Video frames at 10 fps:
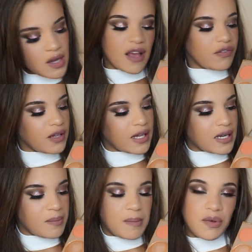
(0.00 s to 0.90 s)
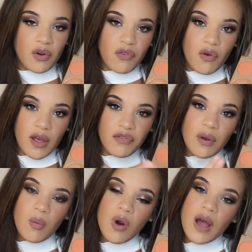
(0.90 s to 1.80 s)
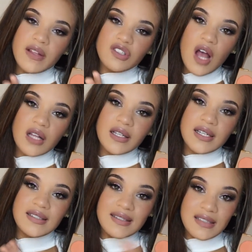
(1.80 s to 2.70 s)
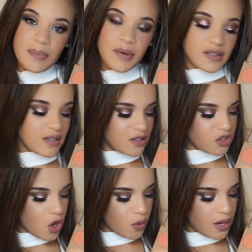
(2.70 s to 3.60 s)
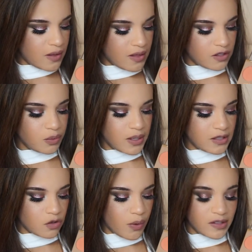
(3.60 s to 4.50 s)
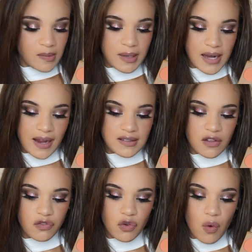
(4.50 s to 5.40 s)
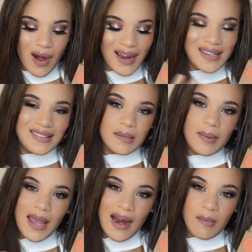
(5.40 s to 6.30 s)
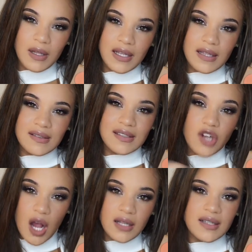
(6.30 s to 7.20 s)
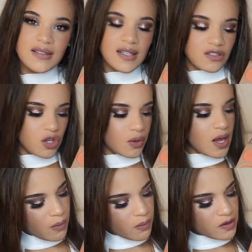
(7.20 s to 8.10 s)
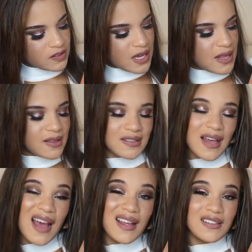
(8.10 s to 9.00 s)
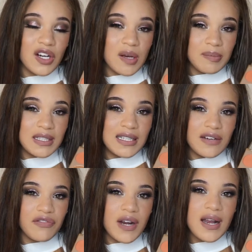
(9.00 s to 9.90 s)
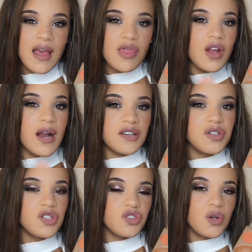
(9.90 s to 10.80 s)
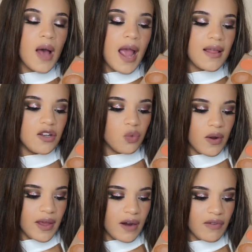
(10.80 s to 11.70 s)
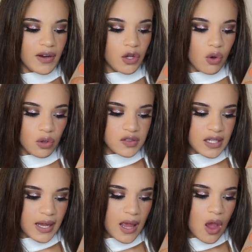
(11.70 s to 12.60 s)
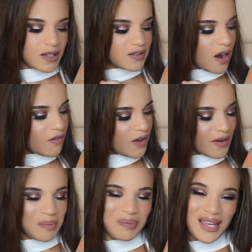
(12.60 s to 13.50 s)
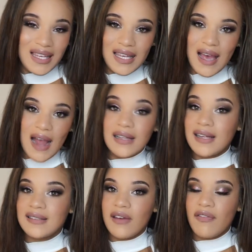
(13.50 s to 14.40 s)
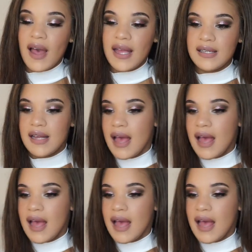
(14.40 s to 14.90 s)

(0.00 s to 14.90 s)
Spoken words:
It's definitely going to be beautiful if you're more on the chocolatey to deeper skin tone, and then this one is going to be nice if you are a deep caramelly to chocolate skin tone. will say that these highlights are completely different. They're not traditional highlights where they're very goldy. These are very pinky highlights, I find.